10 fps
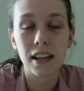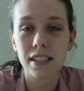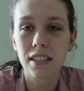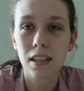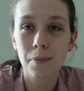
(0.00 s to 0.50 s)
Is
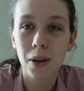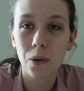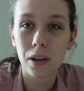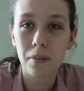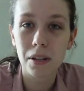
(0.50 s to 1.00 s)
this gonna be
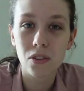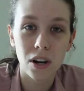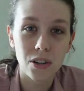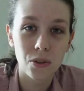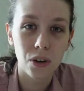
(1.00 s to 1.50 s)
annoying, me
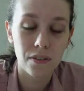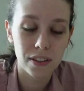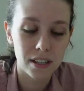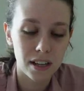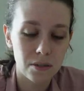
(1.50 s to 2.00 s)
trying to talk over
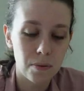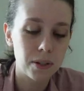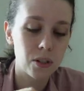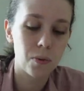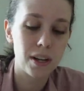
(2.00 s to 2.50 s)
this? I should
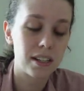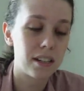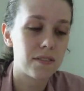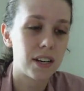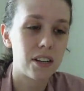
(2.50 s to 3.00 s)
probably just wait till
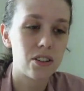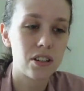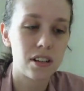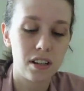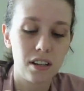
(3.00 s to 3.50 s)
it's
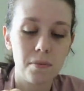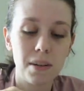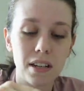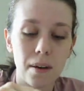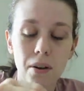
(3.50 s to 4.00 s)
finished. And in the
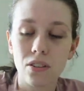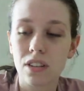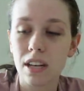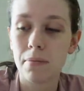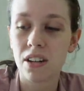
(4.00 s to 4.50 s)
meantime, I'll
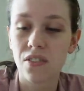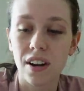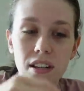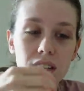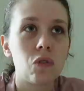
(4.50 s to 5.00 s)
just eat my
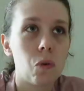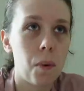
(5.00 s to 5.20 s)
shreddies.